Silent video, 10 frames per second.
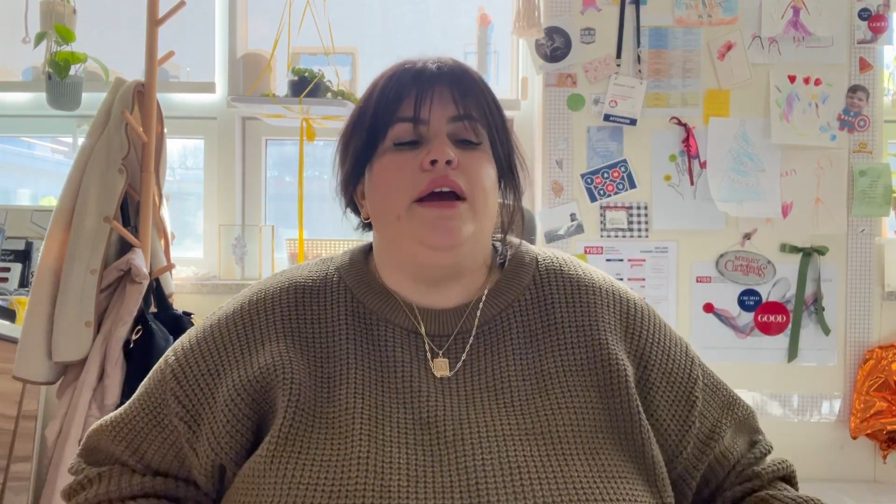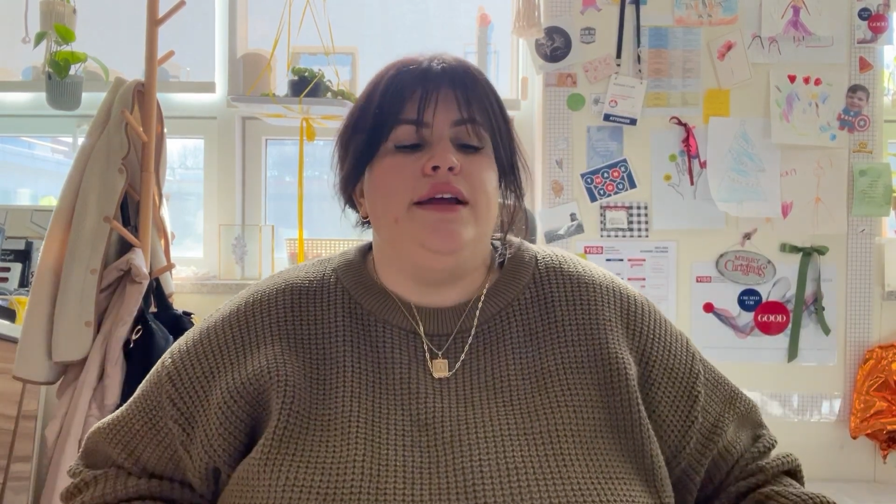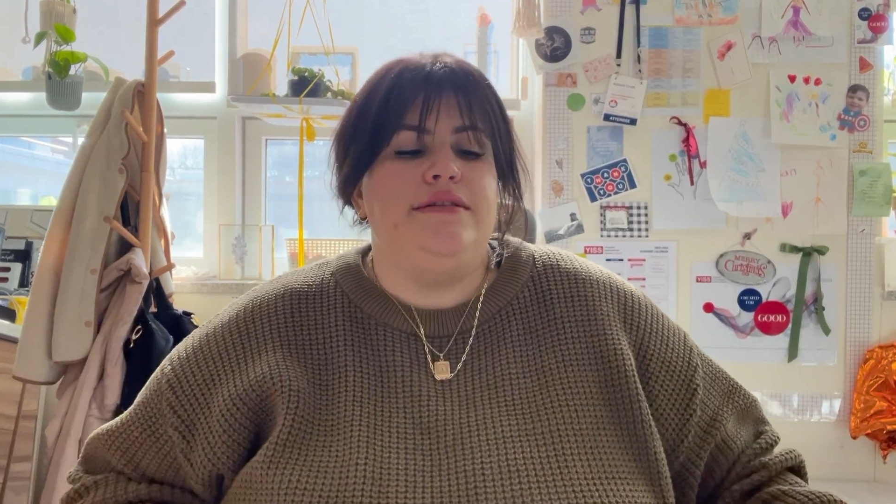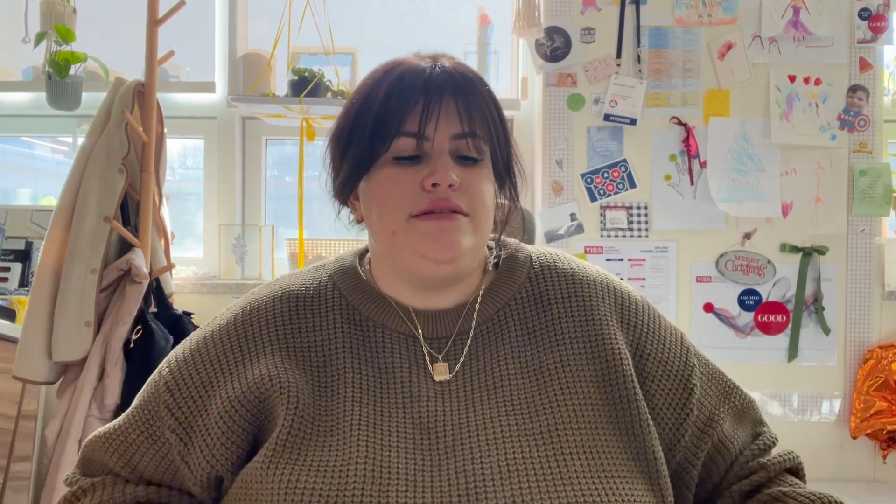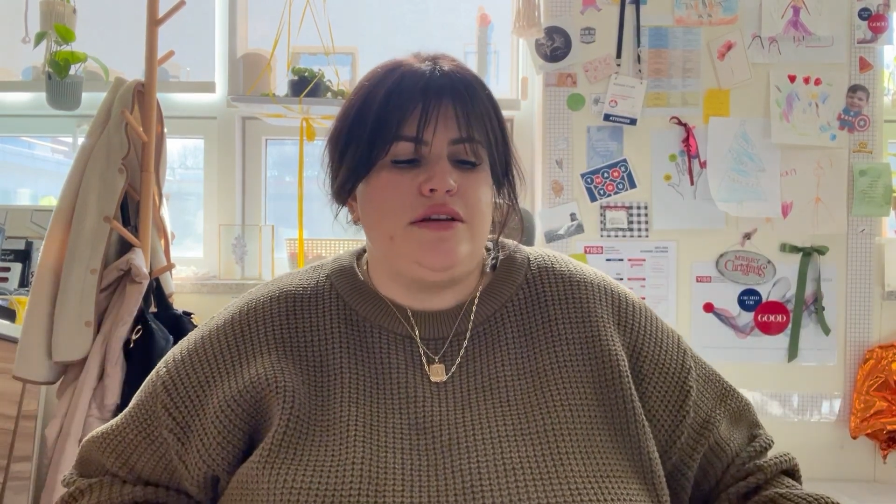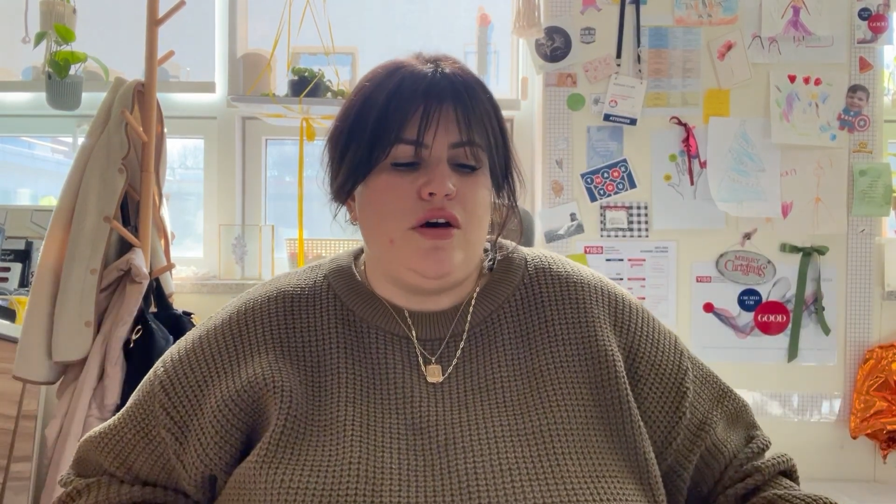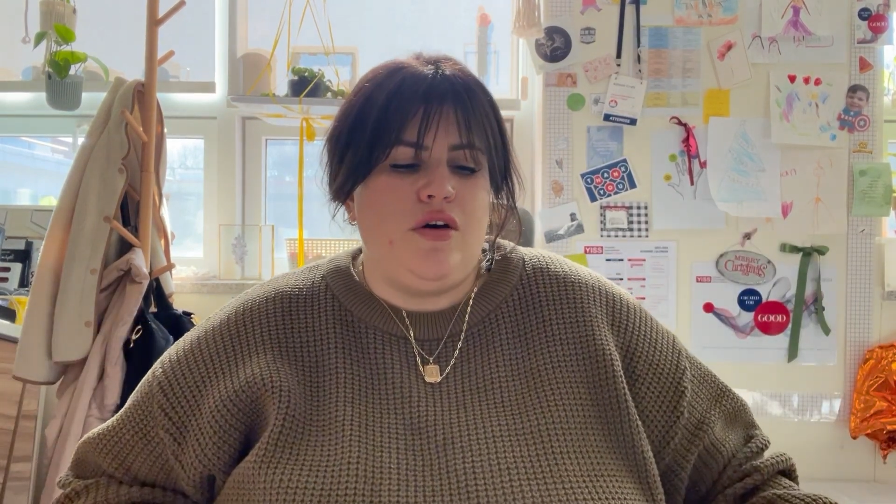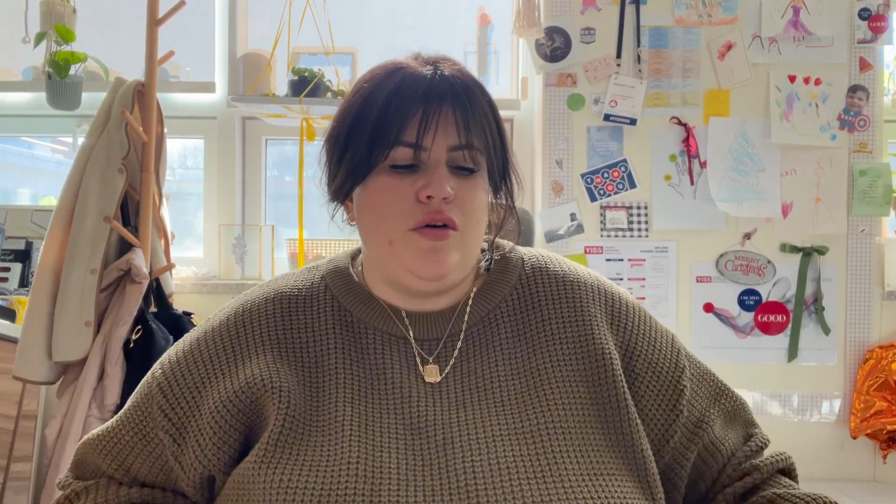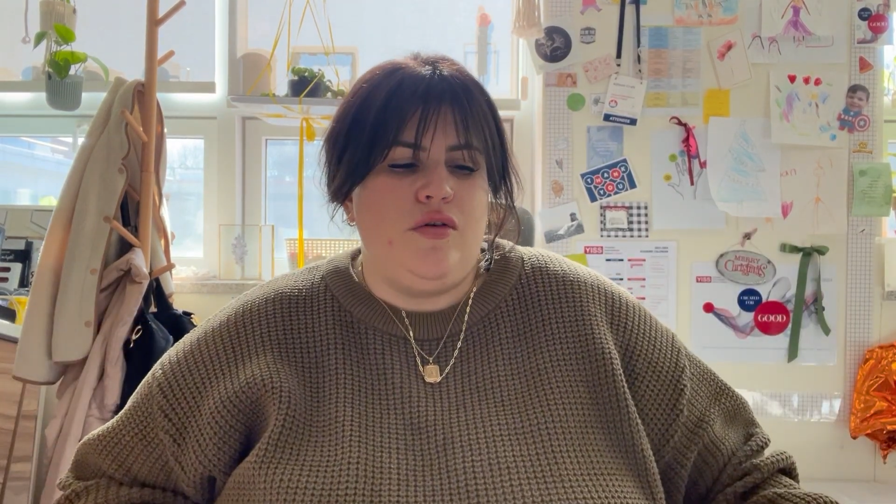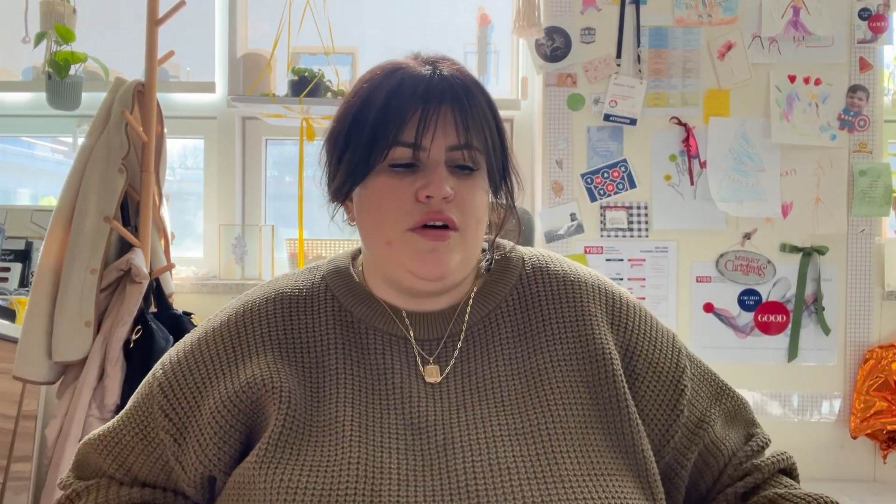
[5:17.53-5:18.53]
And
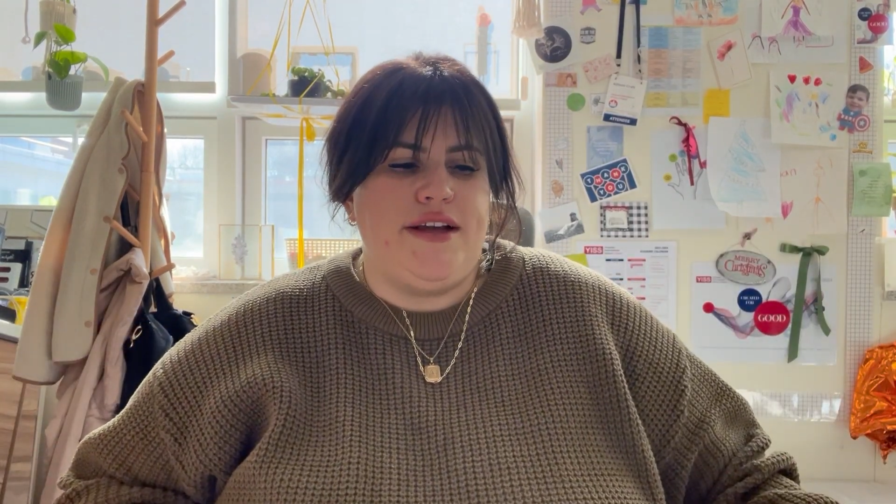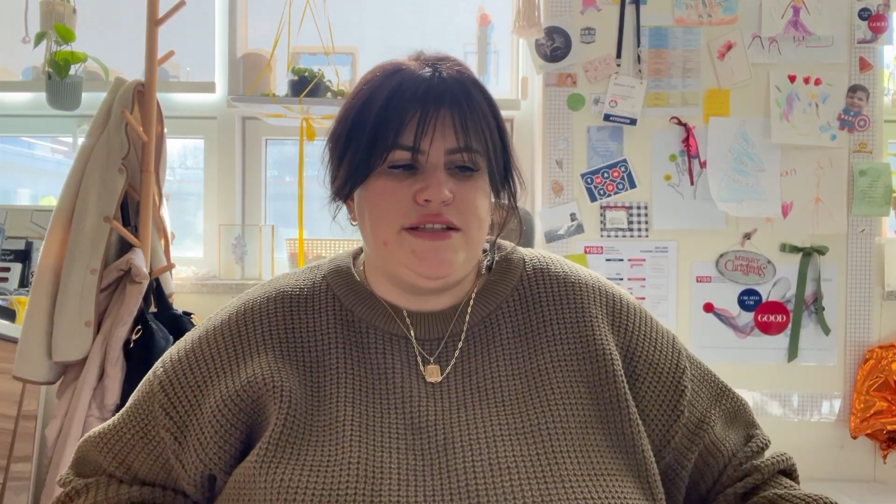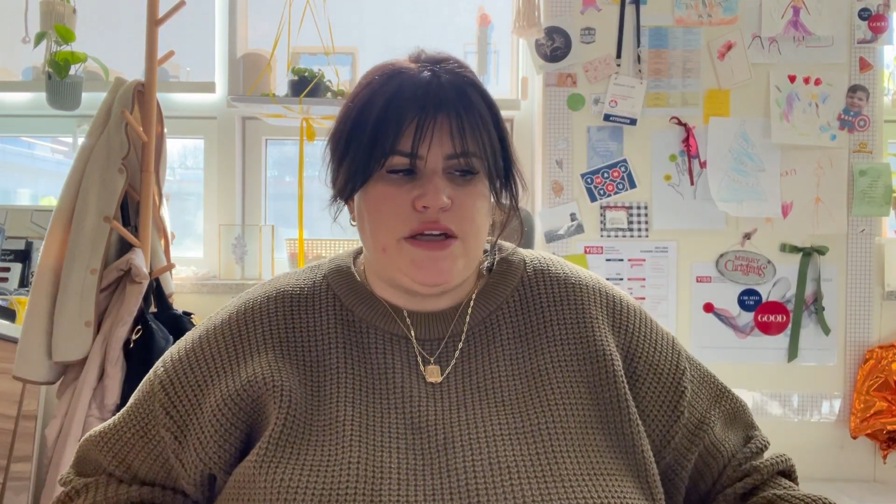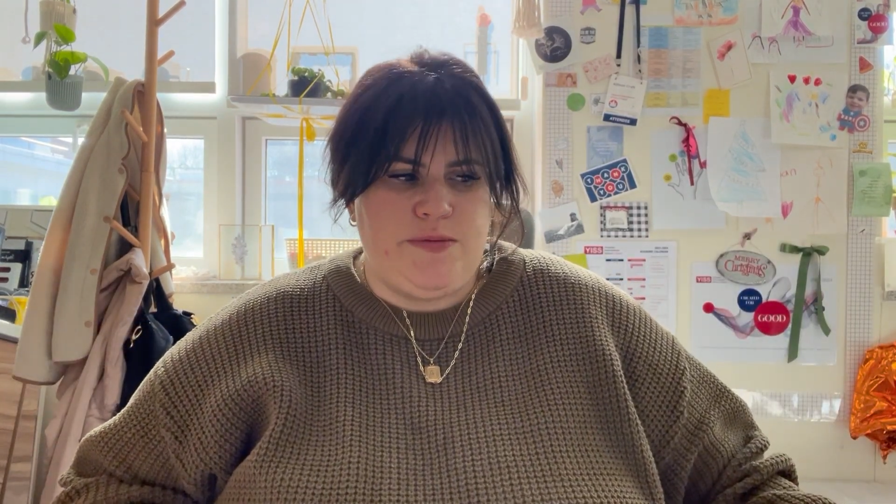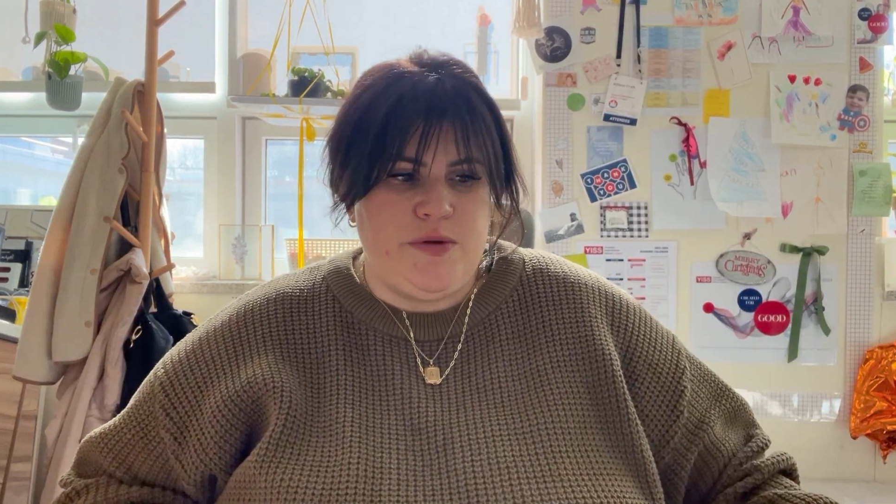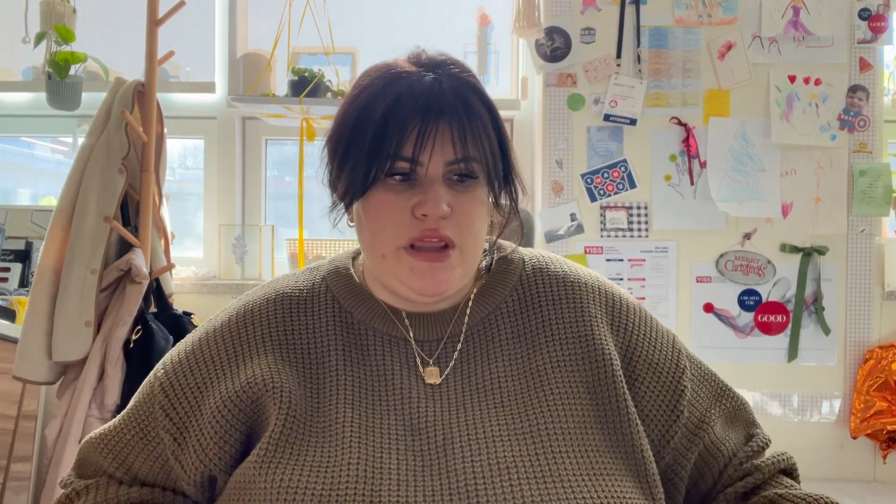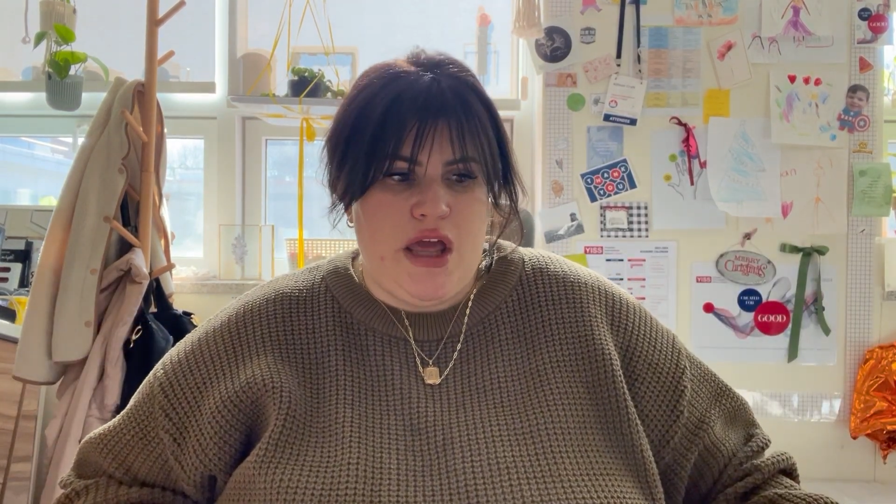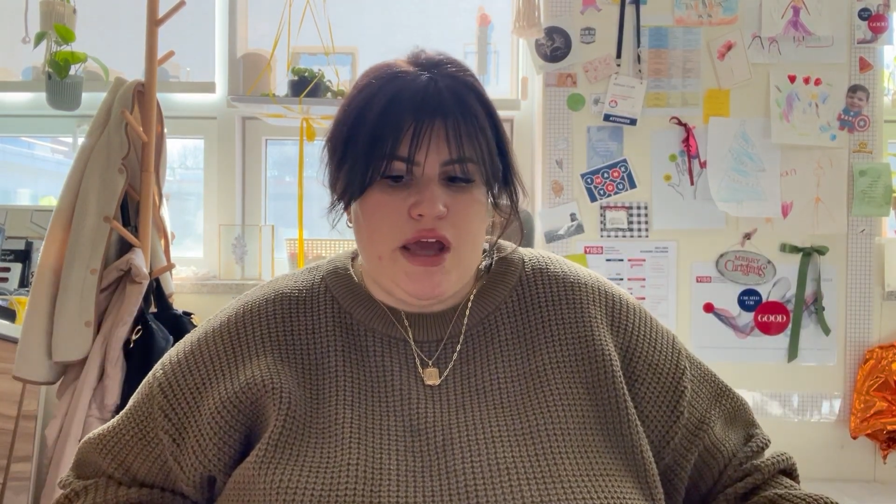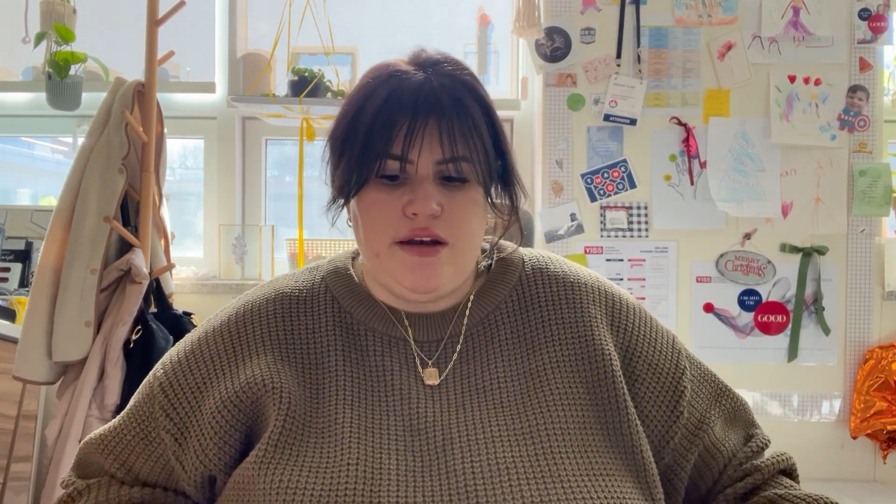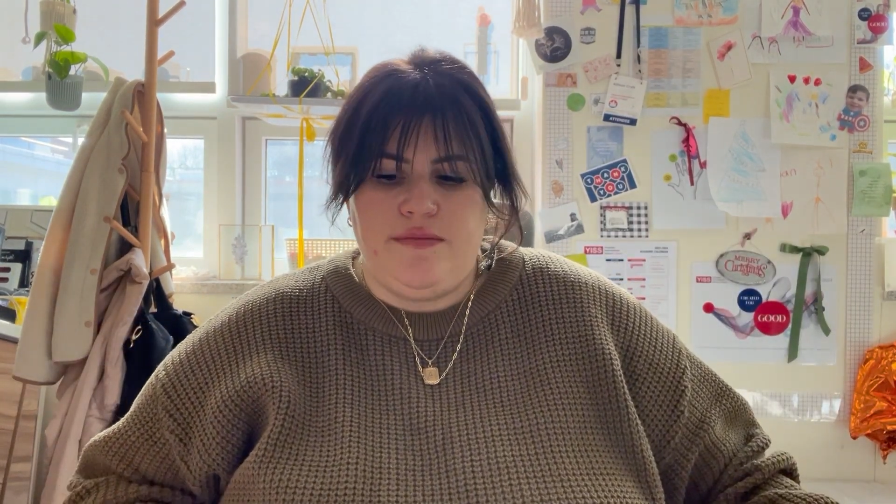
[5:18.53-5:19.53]
so I stopped doing
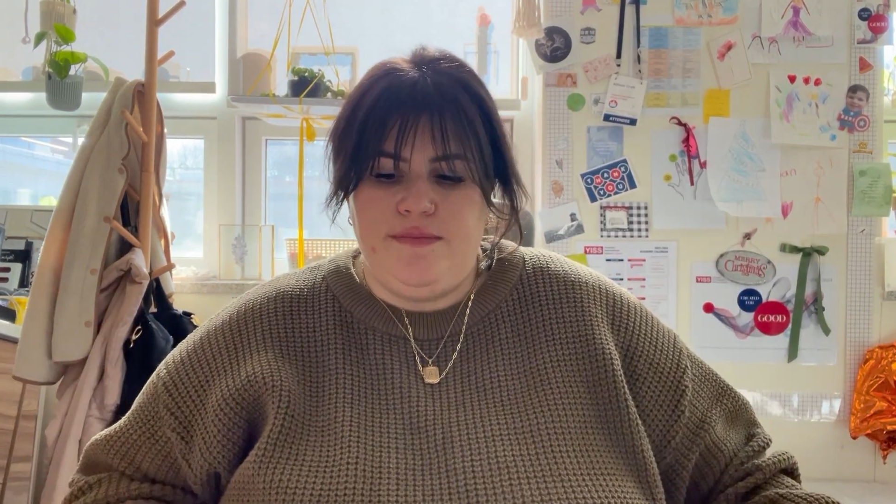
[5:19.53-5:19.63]
that.